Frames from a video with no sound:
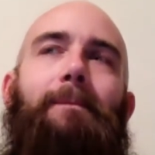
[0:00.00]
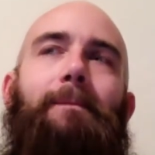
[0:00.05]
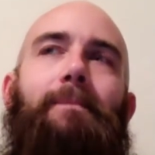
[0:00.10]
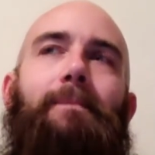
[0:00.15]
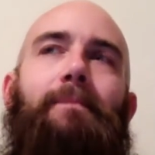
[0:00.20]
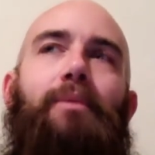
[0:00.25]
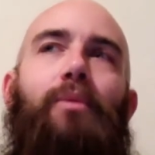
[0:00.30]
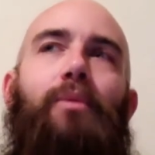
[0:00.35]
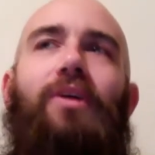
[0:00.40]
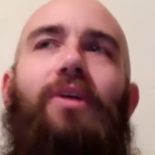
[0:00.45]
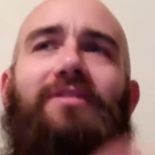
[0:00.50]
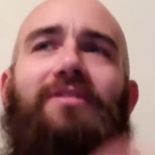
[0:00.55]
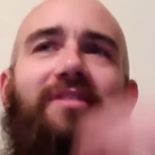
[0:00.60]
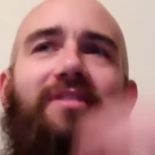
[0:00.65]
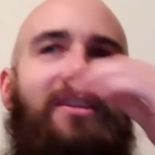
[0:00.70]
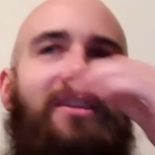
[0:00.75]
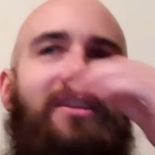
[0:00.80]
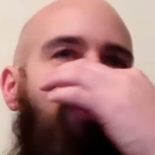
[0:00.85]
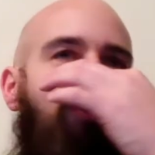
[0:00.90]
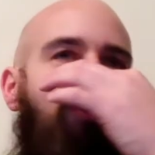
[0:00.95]
But once
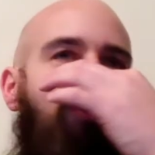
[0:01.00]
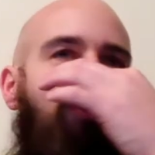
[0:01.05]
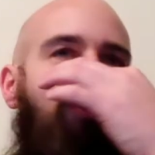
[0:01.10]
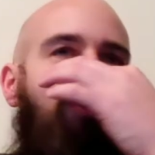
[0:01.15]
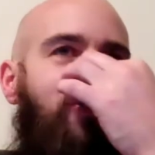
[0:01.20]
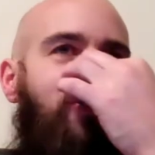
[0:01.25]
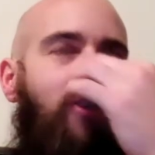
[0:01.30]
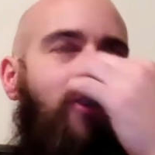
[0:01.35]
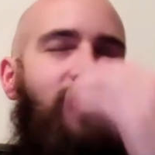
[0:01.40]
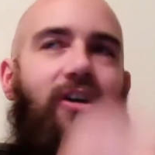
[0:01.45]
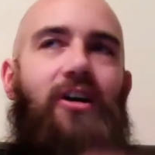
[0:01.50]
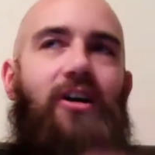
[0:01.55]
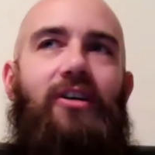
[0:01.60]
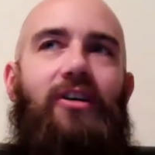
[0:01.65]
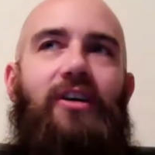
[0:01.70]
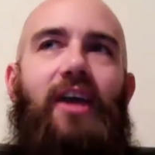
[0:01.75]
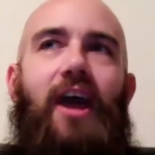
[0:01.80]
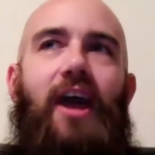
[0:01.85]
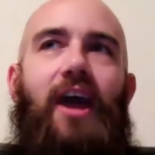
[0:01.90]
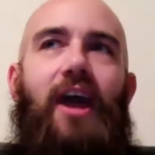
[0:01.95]
they switched over to
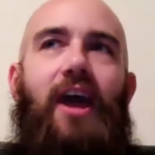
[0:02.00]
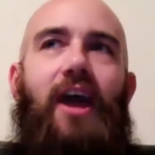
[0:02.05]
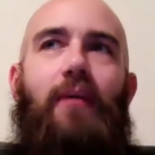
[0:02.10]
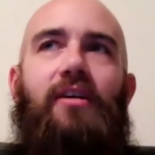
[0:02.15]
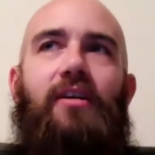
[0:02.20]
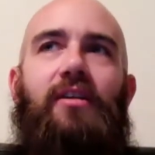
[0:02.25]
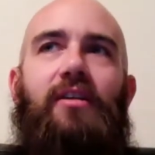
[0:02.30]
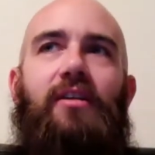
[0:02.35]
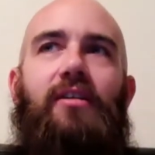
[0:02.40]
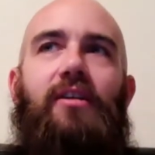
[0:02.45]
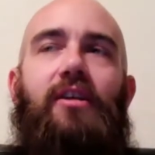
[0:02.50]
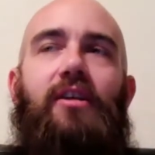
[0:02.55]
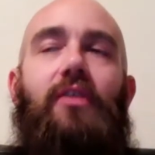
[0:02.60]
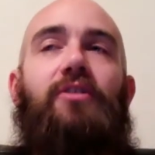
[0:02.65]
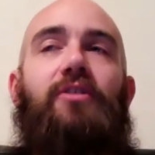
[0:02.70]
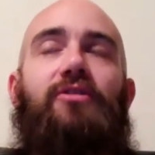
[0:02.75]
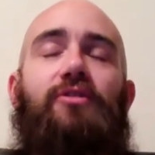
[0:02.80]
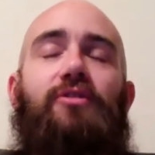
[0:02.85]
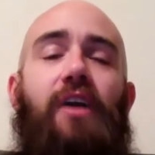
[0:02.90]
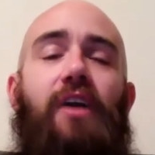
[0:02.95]
Colin Kaepernick,
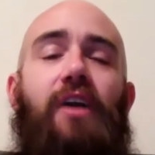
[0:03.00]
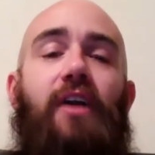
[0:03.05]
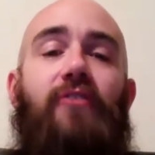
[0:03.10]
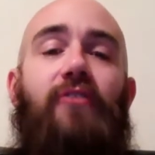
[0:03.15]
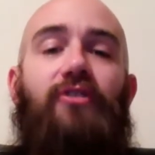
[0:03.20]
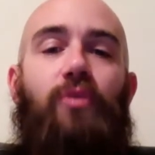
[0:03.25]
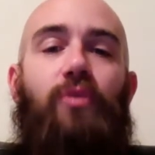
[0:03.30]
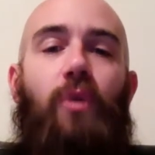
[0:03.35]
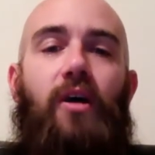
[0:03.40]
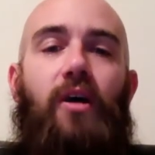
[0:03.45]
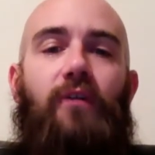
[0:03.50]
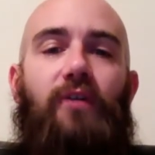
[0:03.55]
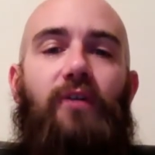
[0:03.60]
in 2012, they